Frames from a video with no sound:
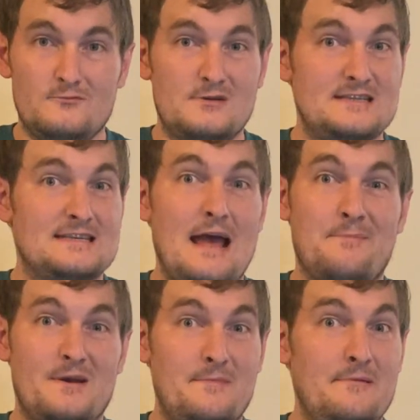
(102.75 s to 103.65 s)
which has
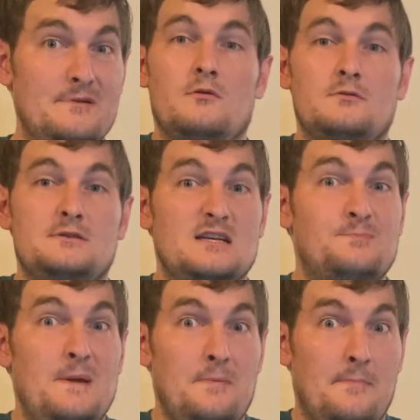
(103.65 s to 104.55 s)
happened to me.
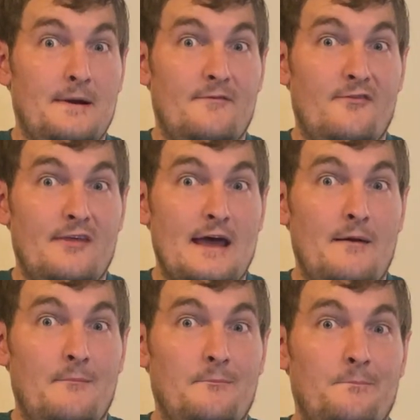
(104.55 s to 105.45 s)
Just be prepared for that.